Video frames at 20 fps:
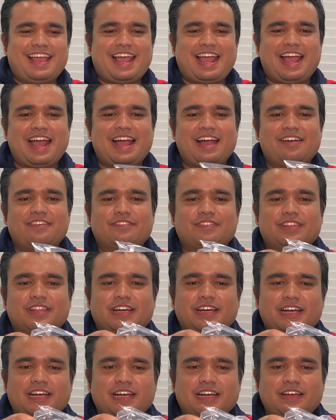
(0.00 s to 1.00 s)
have
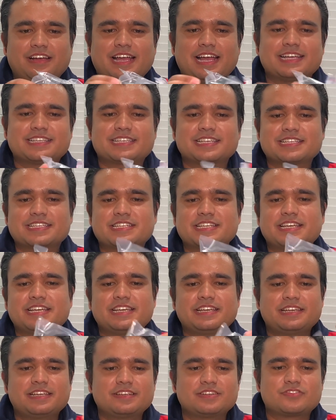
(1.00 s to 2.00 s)
the
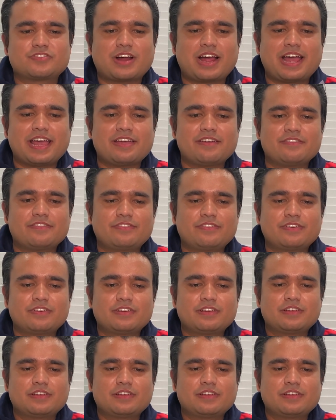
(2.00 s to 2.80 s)
SSD drive,